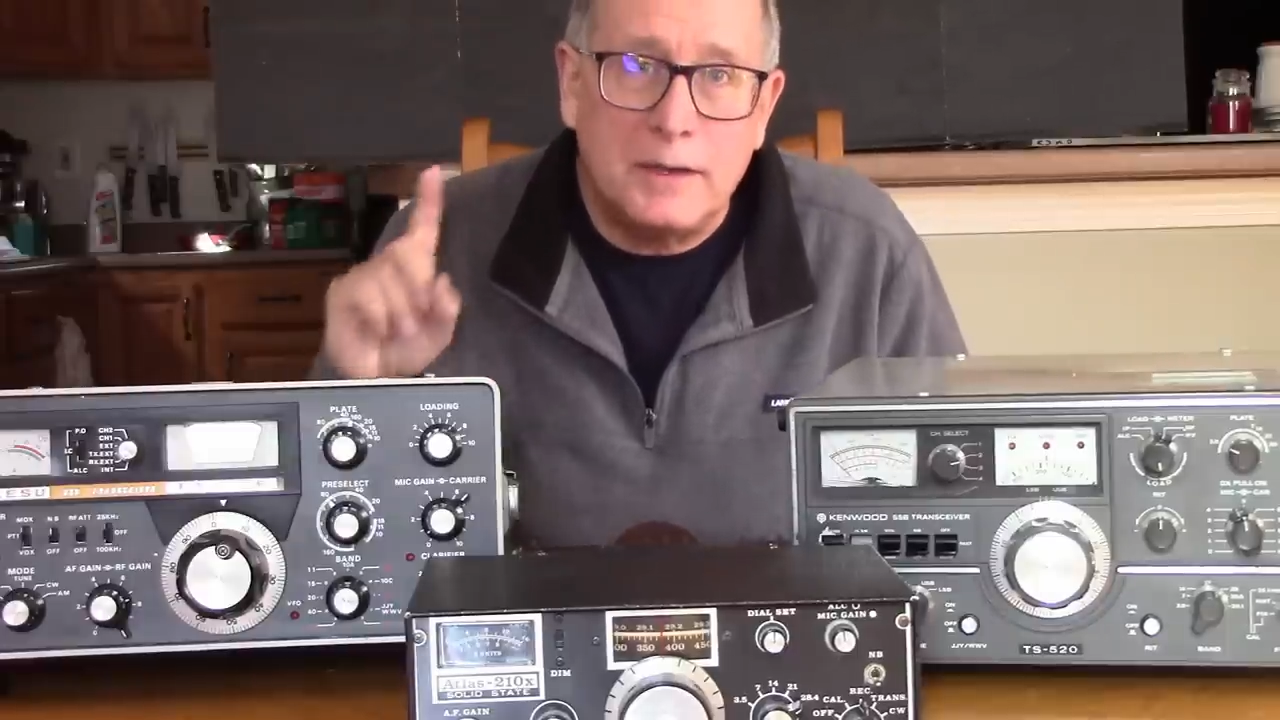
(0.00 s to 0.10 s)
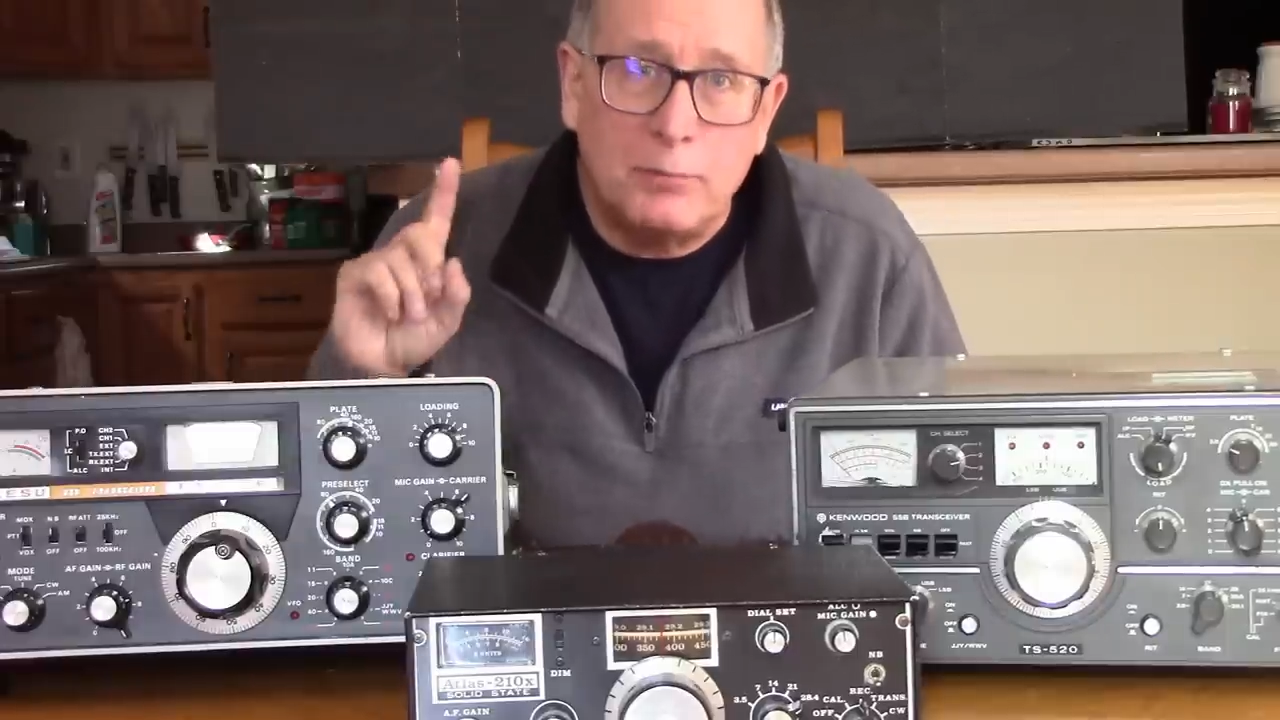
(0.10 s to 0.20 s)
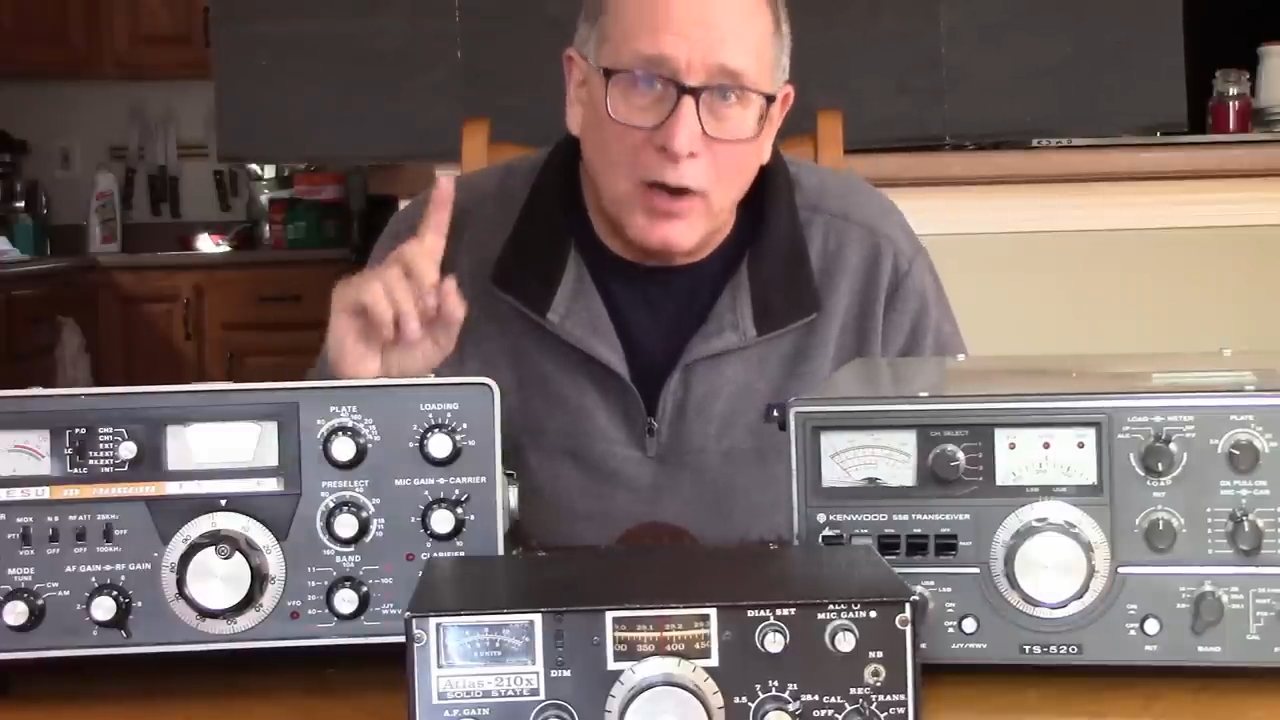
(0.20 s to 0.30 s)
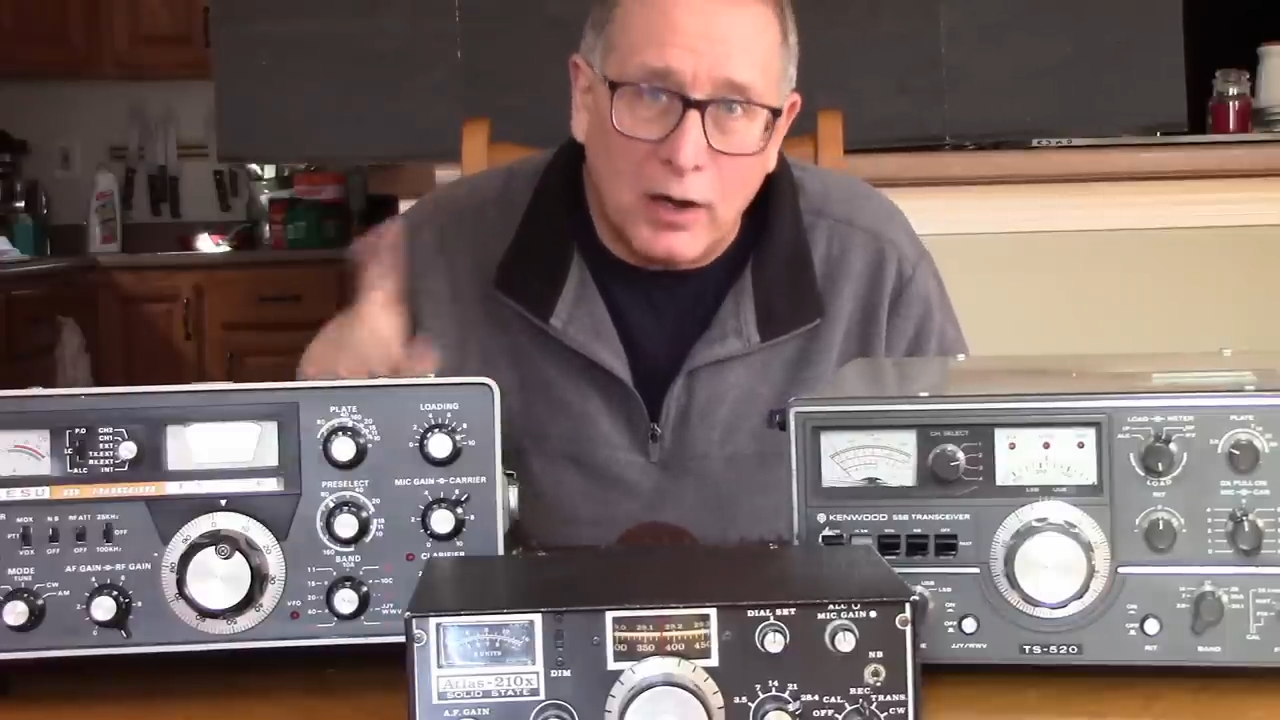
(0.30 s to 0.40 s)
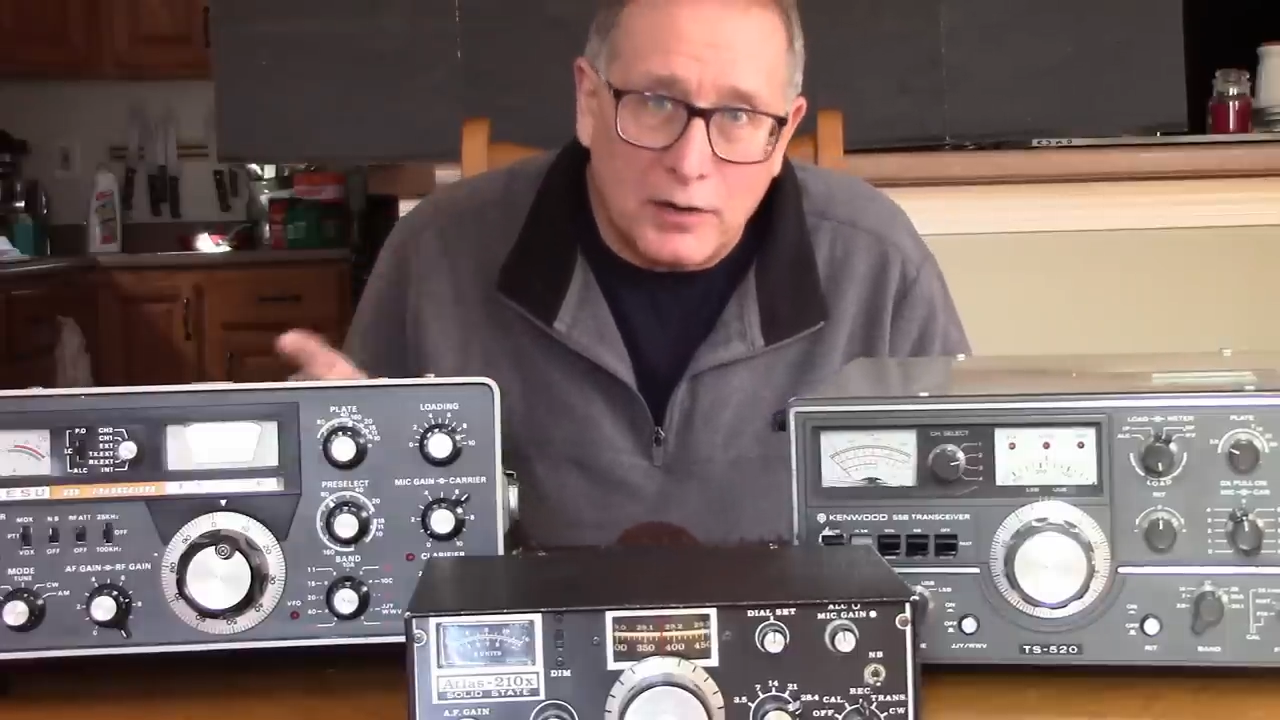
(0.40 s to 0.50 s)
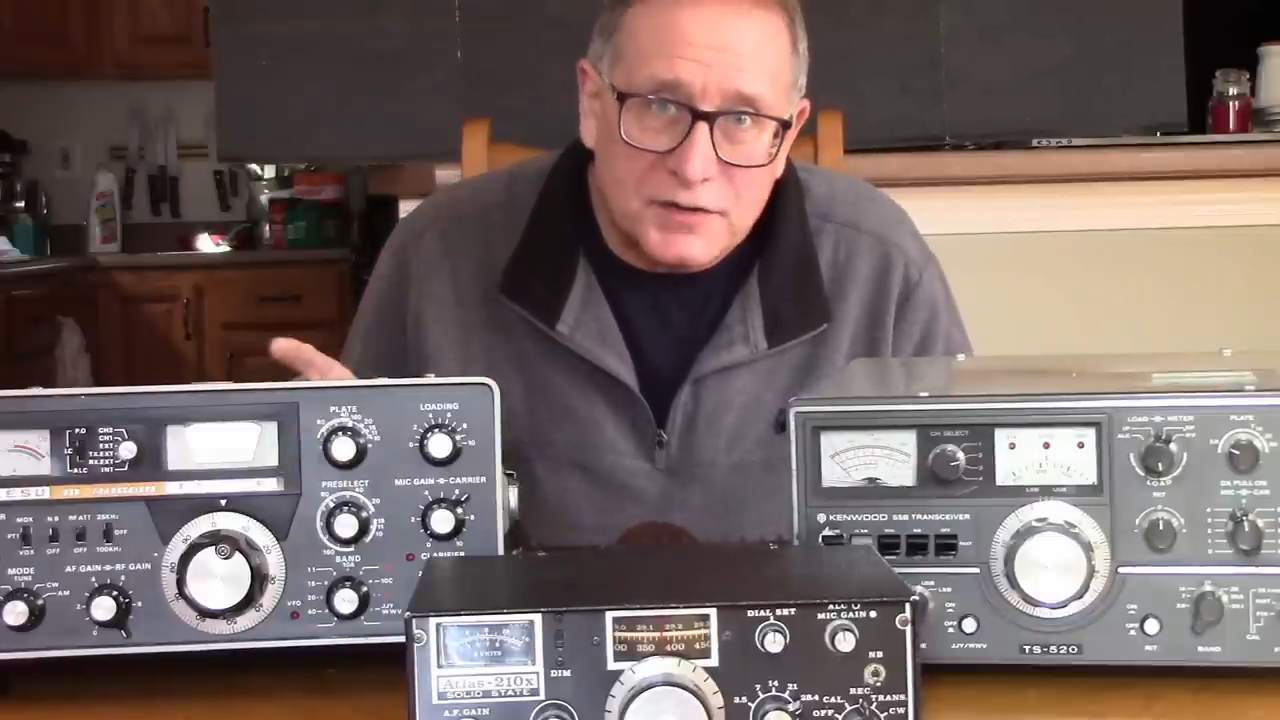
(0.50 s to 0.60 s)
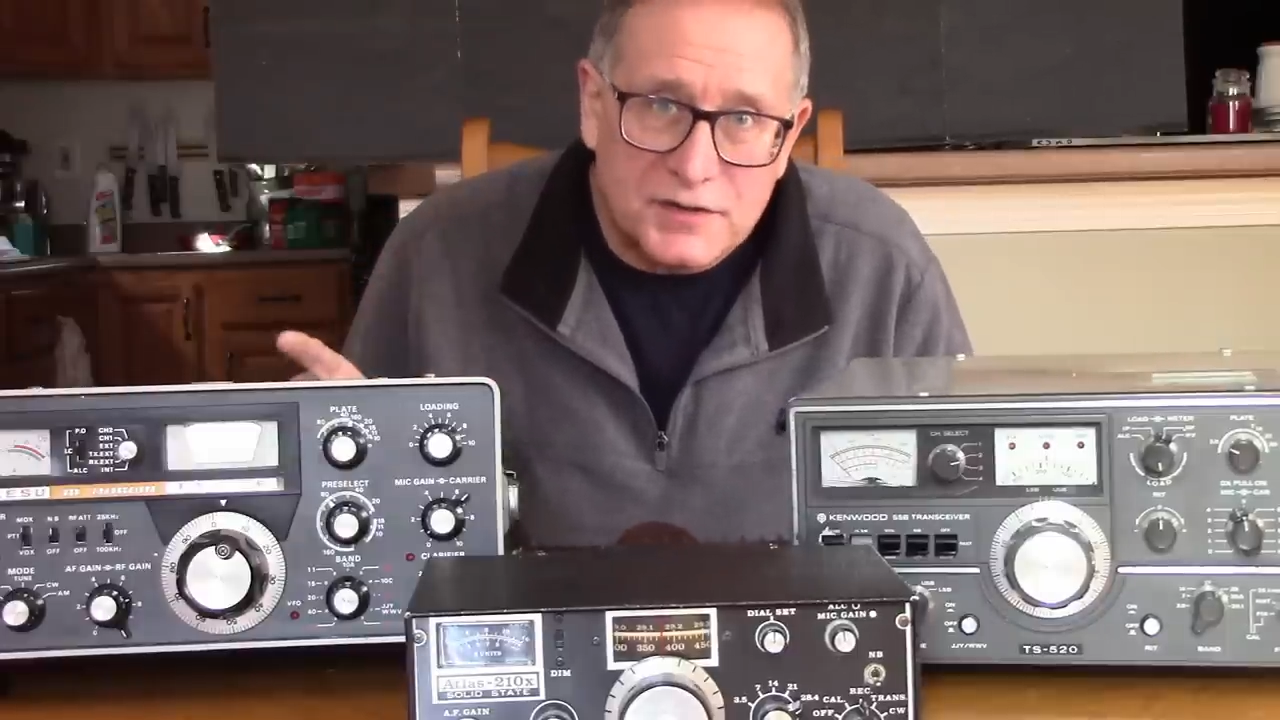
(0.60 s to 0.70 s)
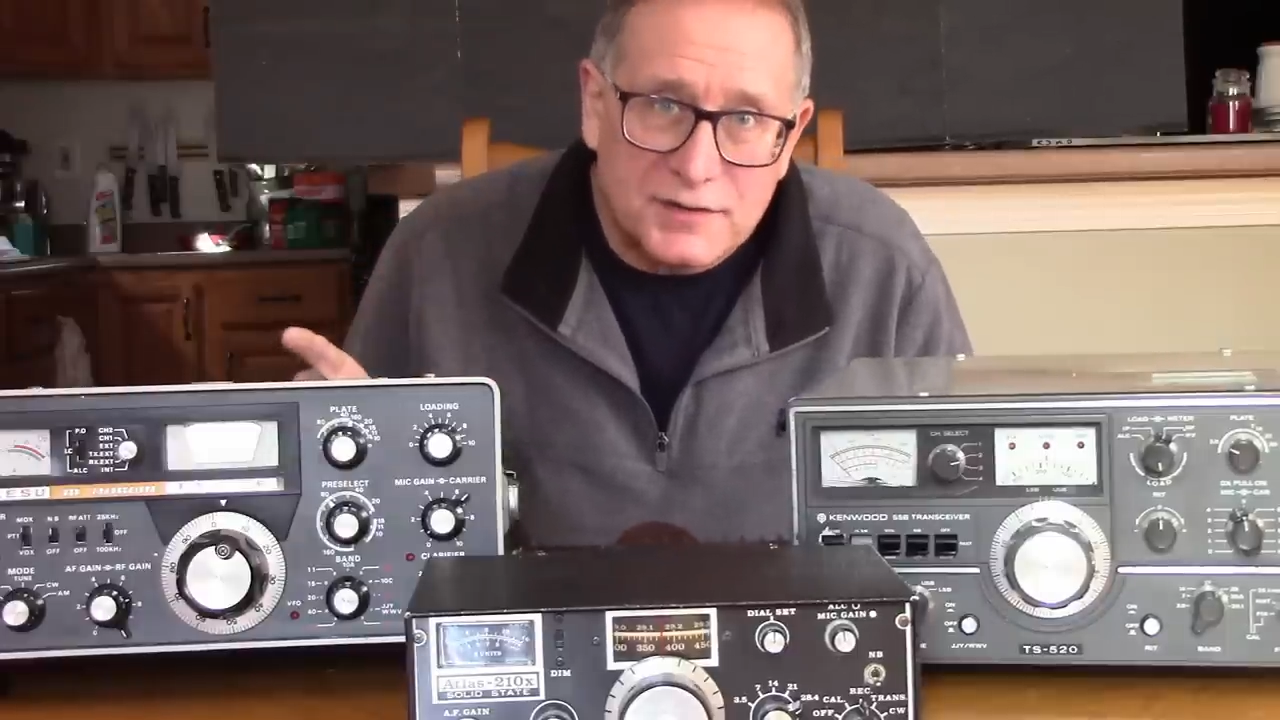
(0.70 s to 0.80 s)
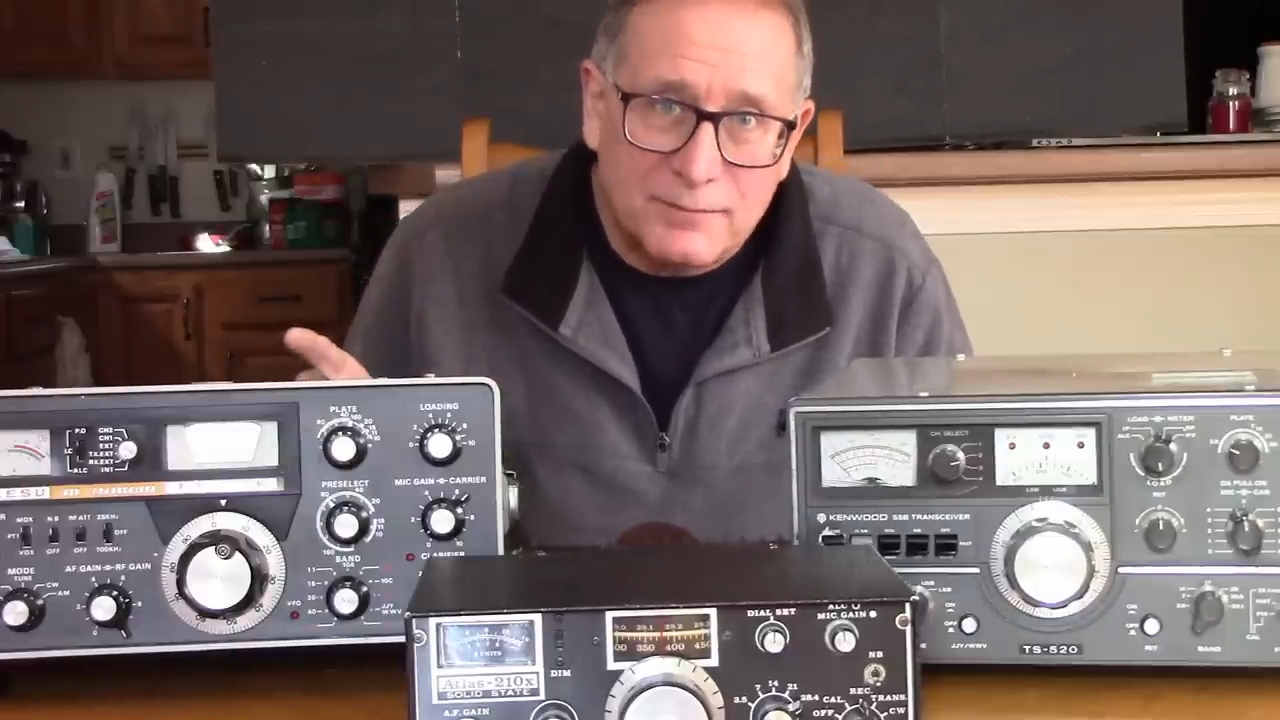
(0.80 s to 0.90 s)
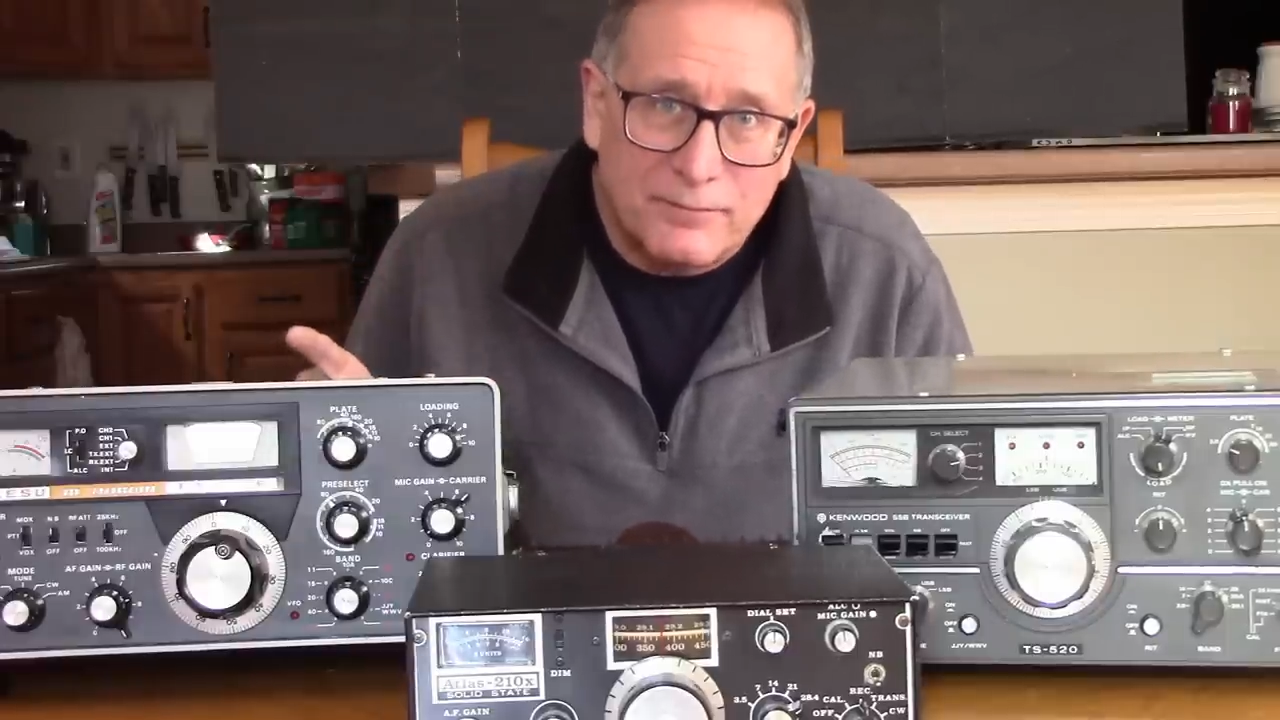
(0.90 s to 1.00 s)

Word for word: parts.